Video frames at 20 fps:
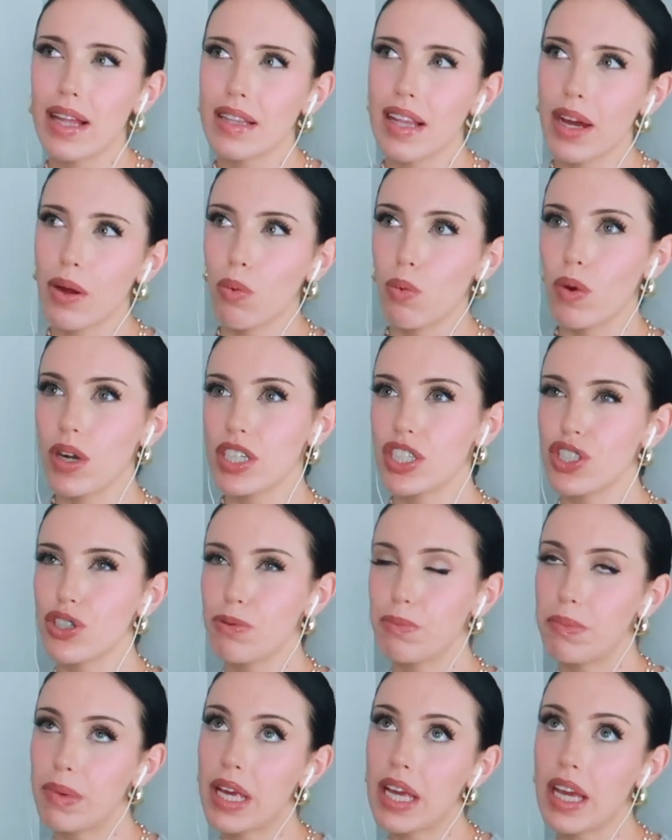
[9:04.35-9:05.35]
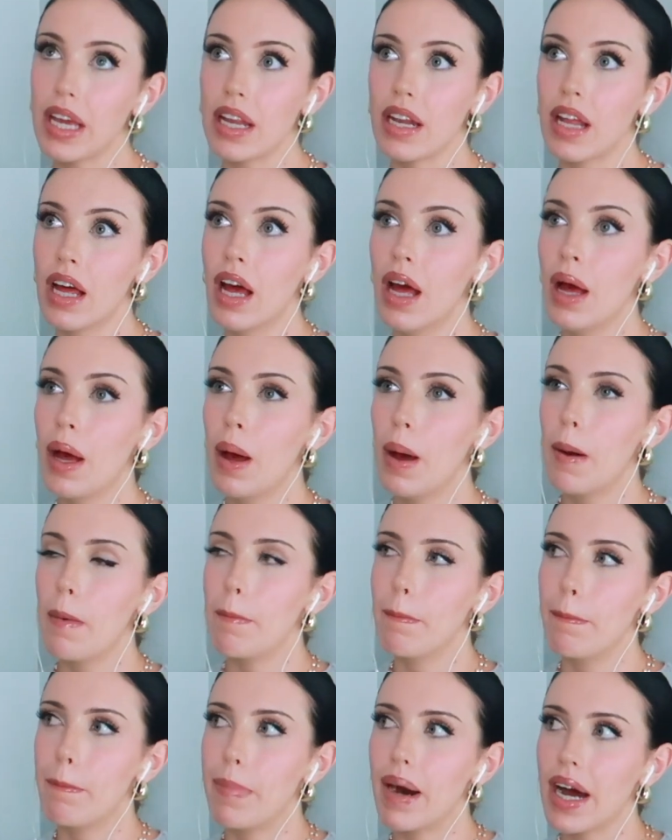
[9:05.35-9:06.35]
Like, what do you mean?
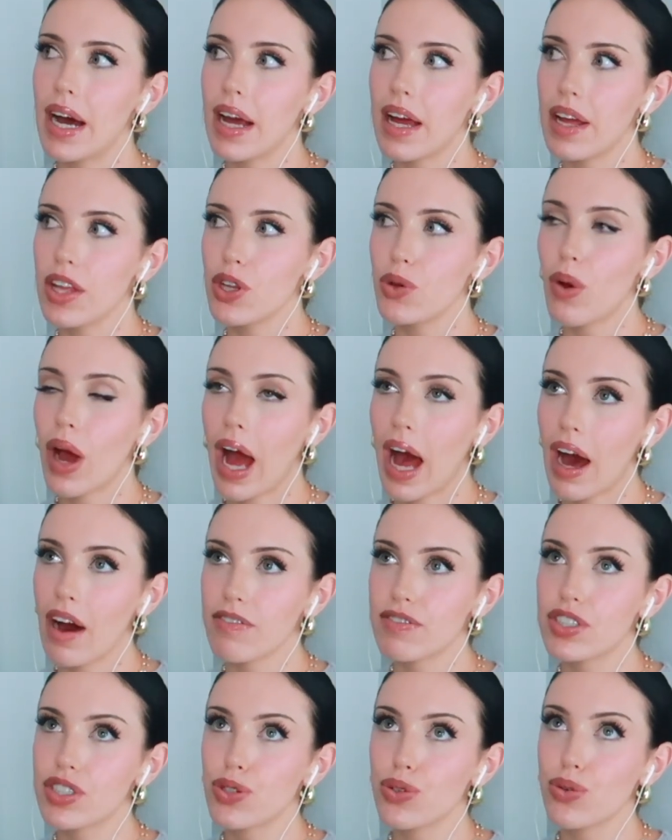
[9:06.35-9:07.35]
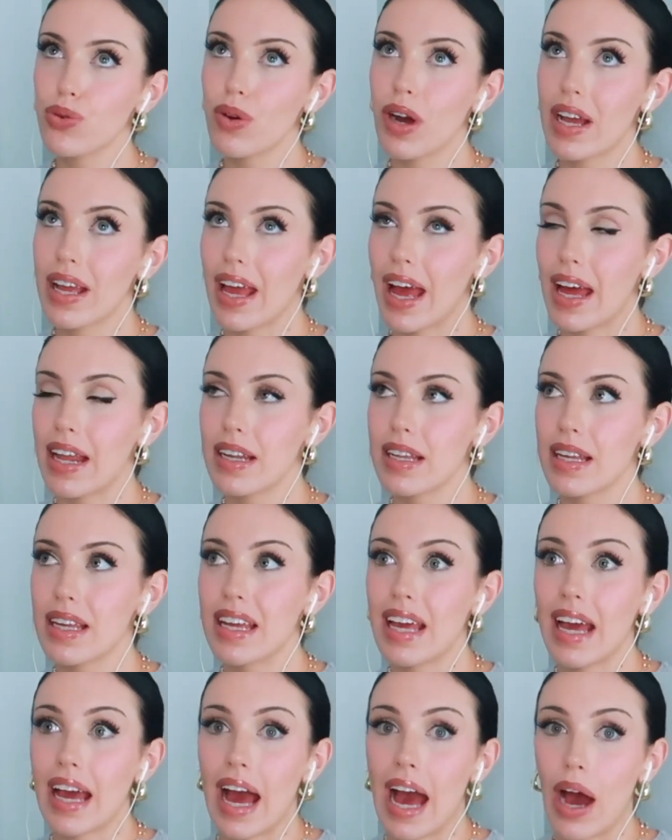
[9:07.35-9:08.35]
But you have to, again,
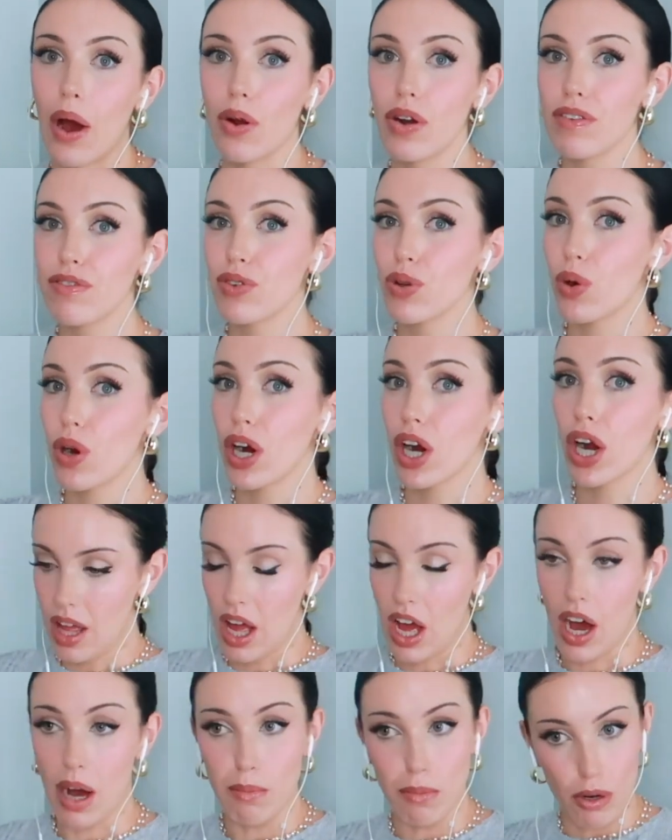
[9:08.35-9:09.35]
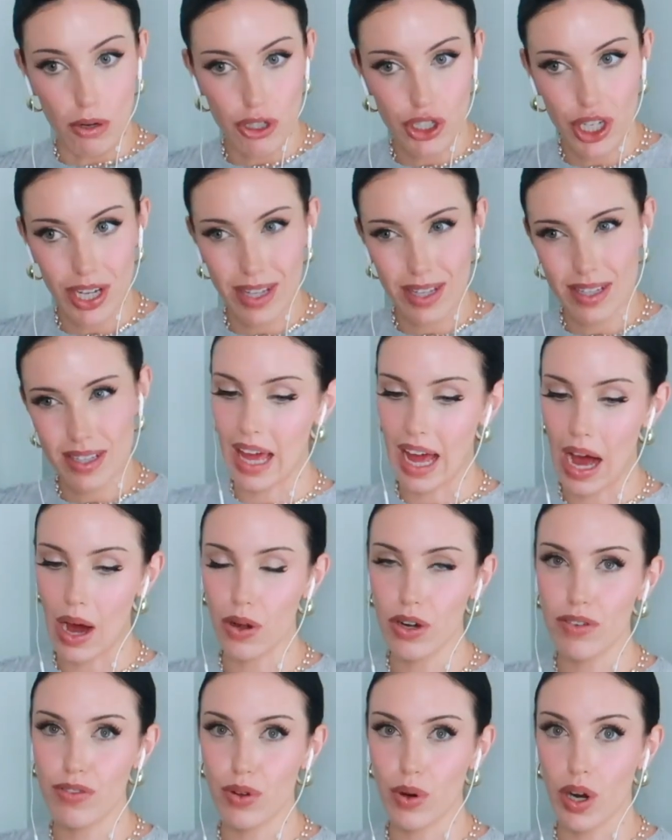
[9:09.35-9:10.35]
get out of your emotions, get
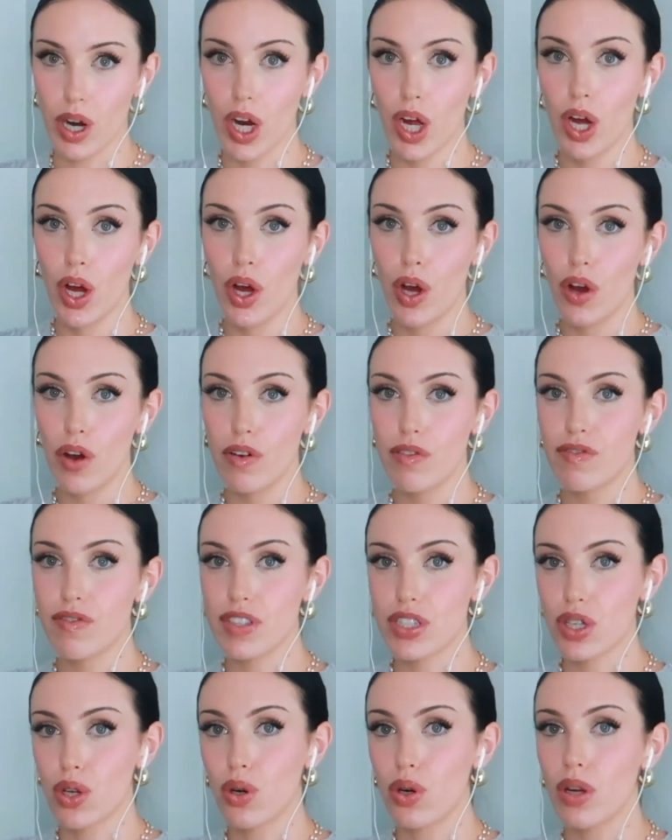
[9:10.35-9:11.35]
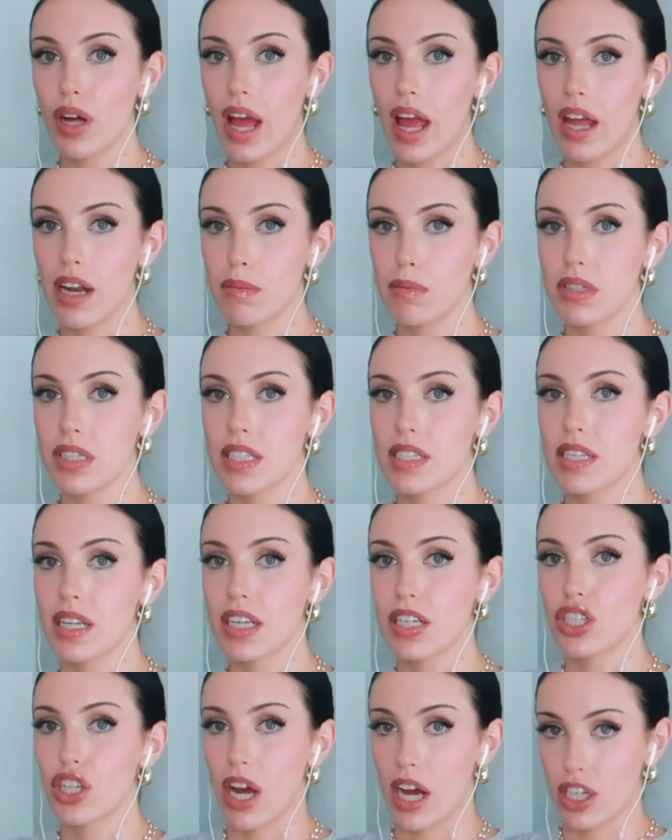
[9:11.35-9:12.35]
out of your physical,
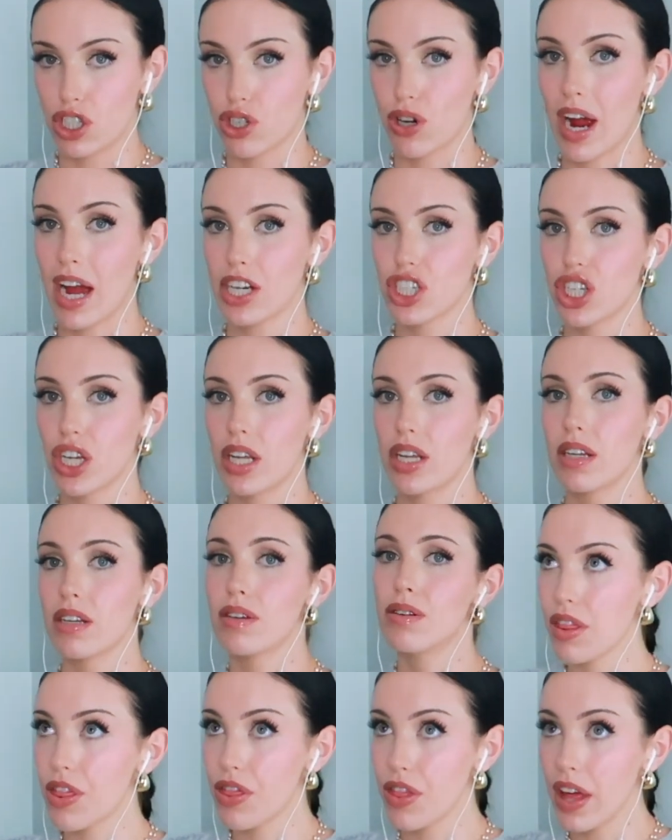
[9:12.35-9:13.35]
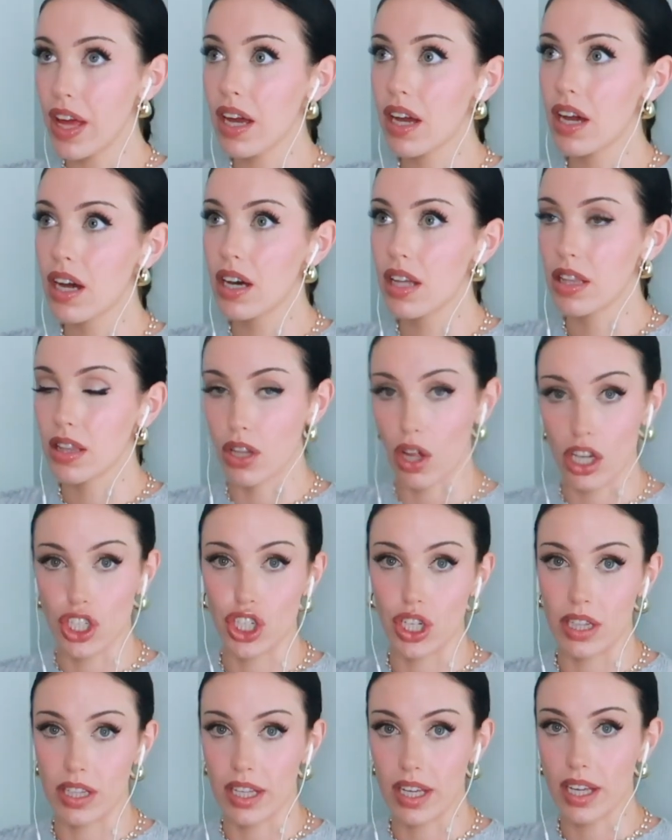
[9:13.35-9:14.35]
animalistic attraction. Think
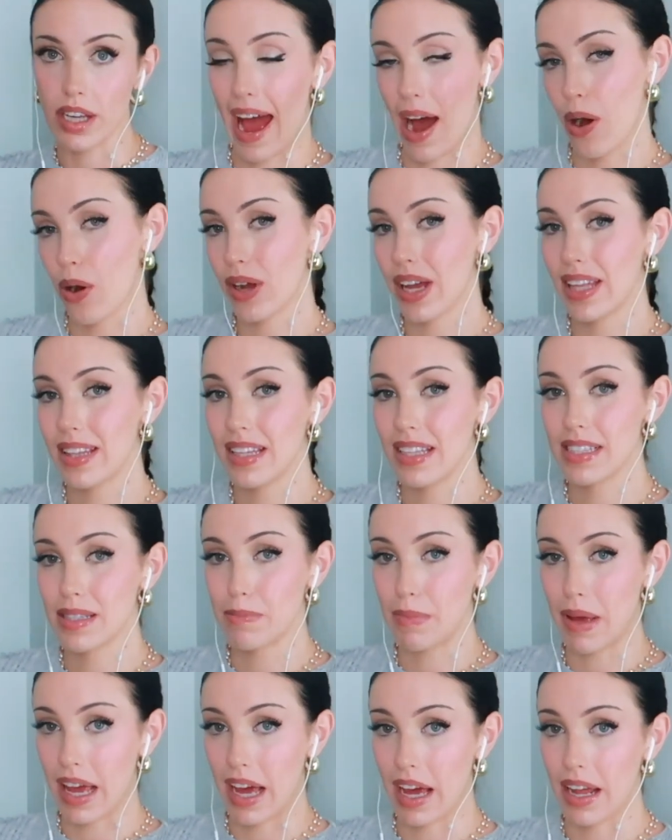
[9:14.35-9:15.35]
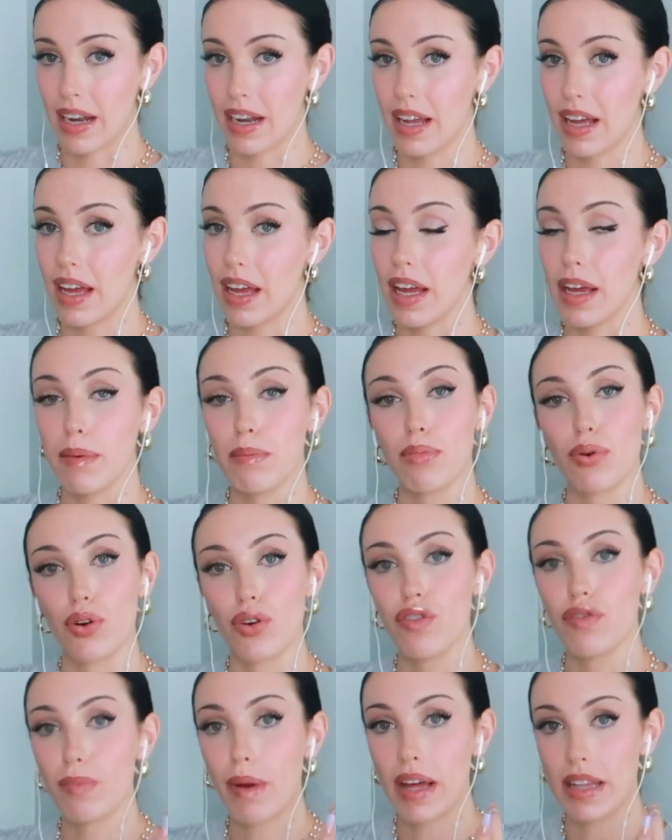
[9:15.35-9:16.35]
logically. How can this man
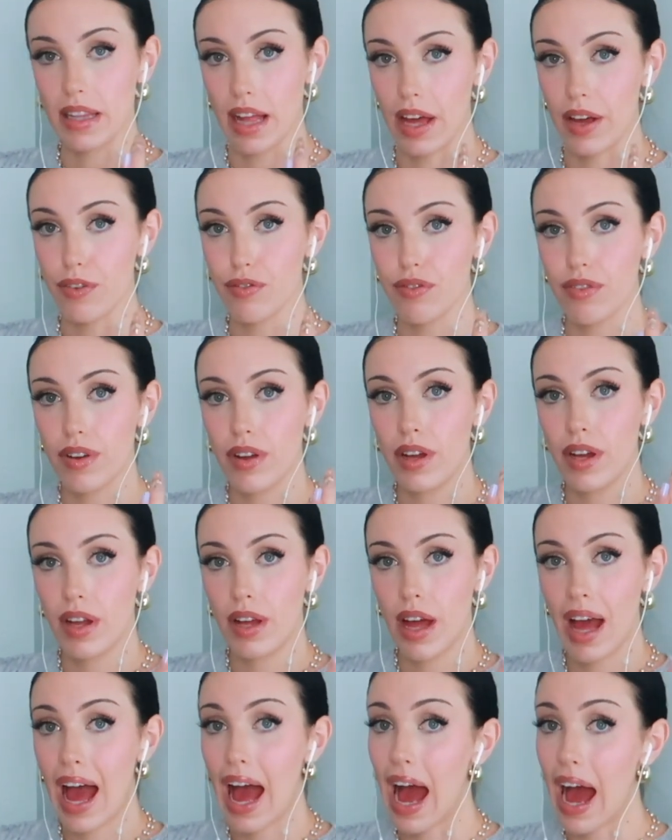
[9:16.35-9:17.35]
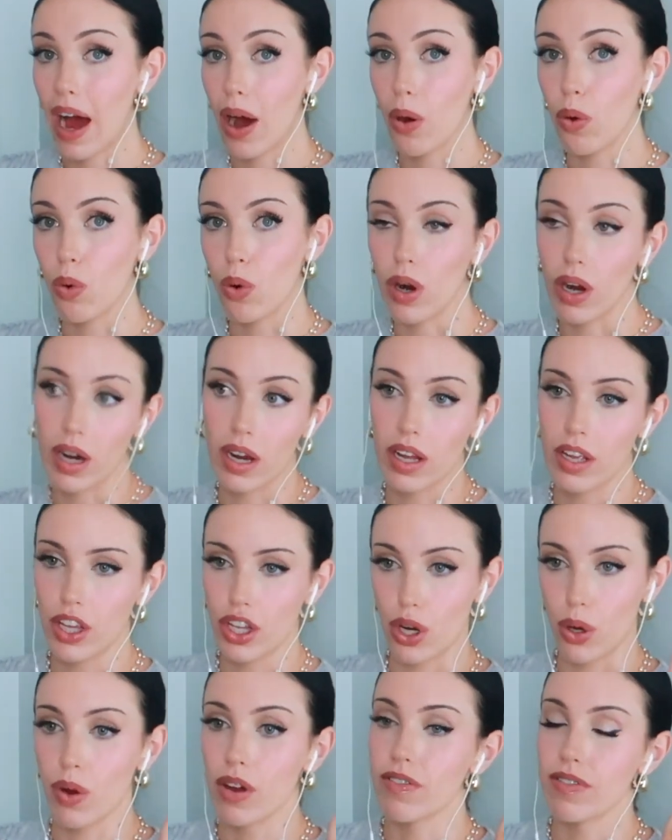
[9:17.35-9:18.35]
improve my life? How, or, you
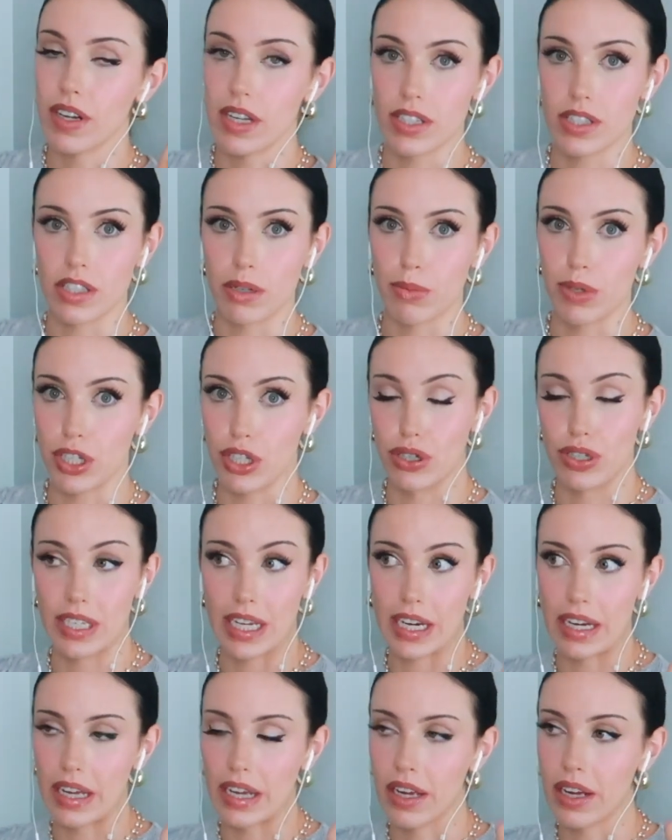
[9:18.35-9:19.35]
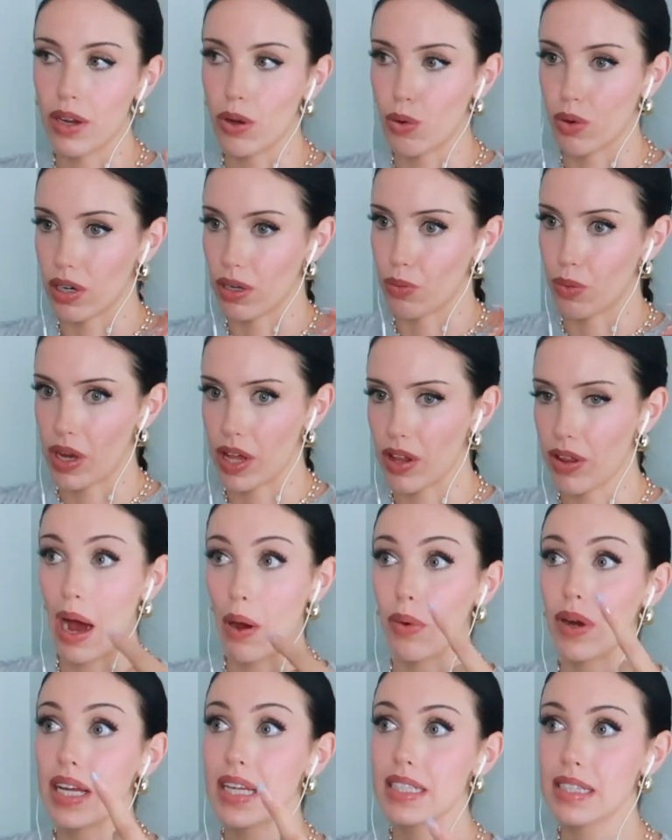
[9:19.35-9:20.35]
know, if it is someone you're dating or with,
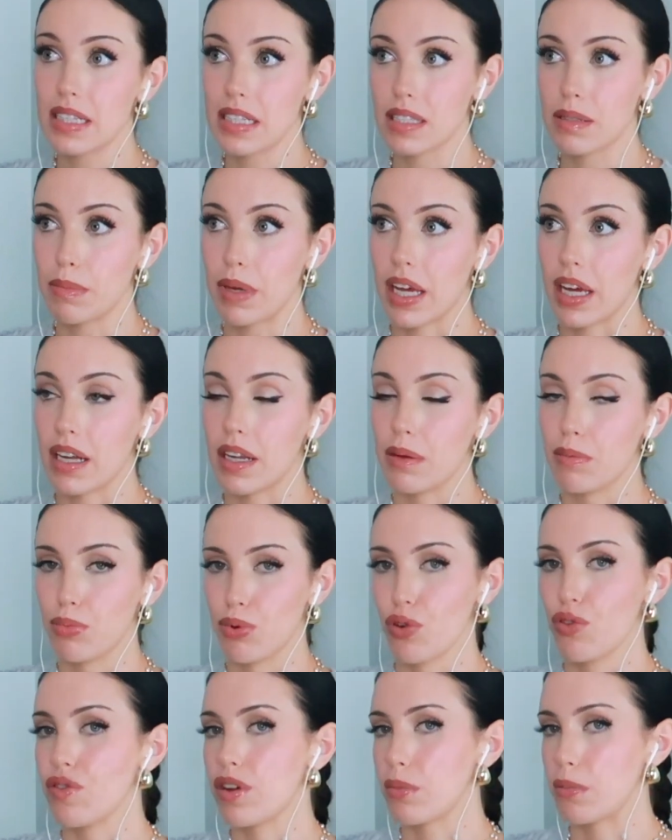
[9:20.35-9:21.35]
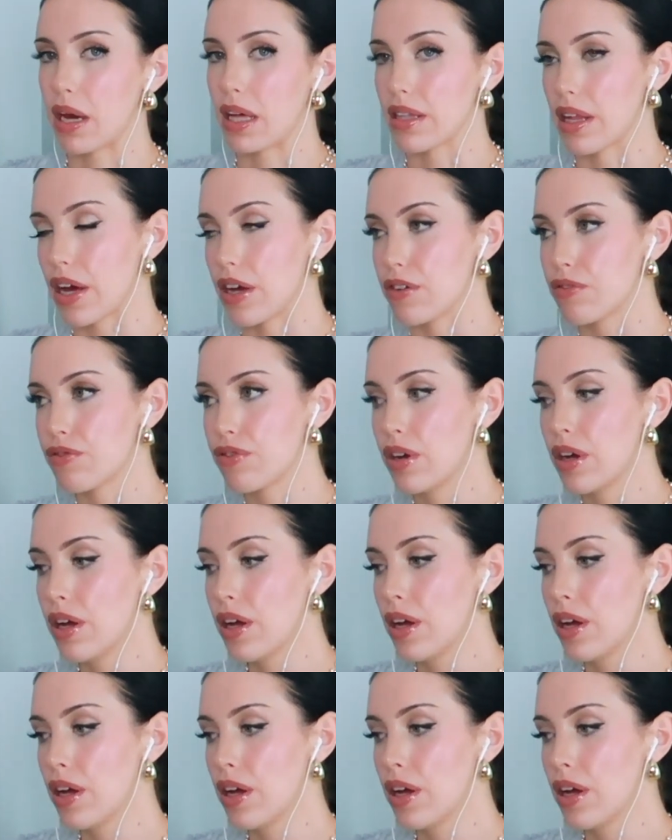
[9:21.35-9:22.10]
how is this man improving my life?